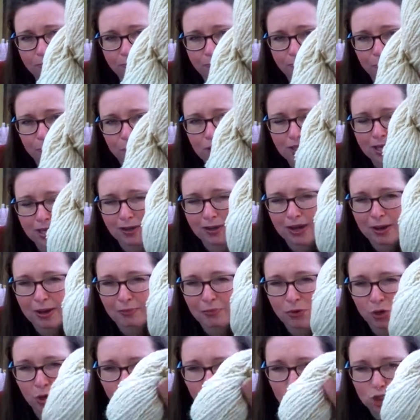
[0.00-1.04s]
but
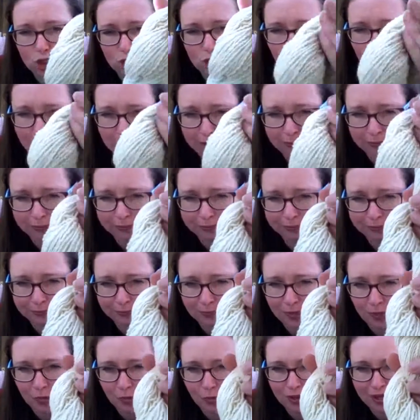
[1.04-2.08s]
I'm not sure
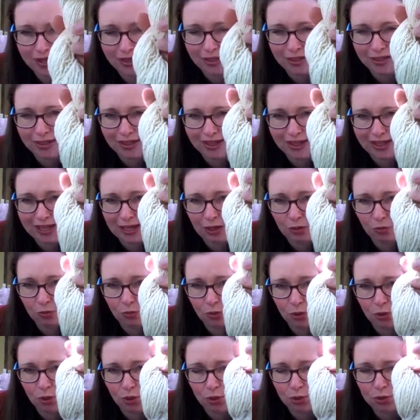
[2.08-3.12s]
whether it
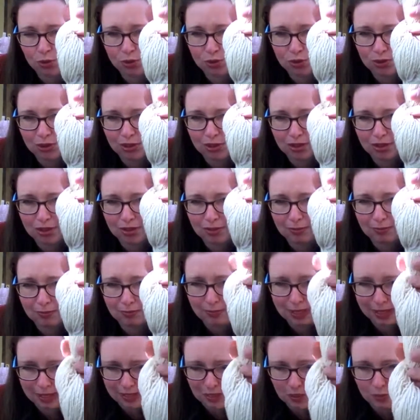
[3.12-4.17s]
was
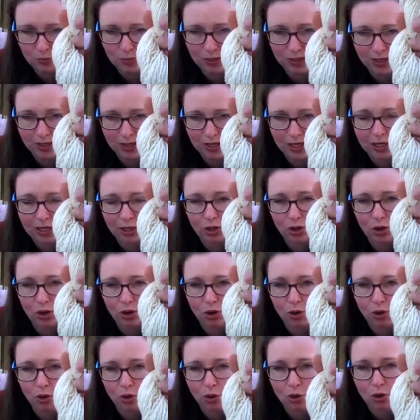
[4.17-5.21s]
my spinning
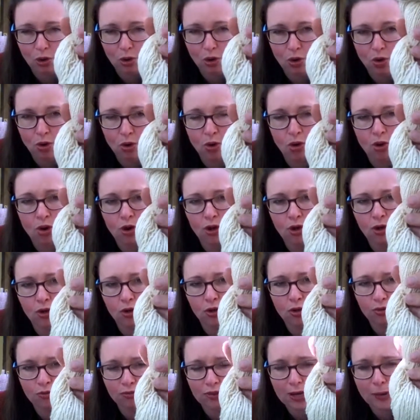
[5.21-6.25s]
or
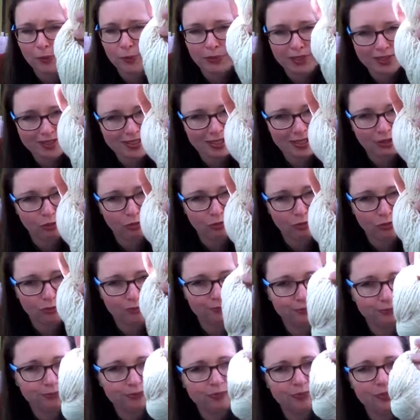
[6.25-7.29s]
the fibre itself
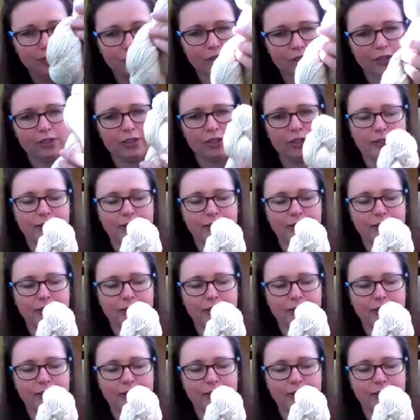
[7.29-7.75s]
that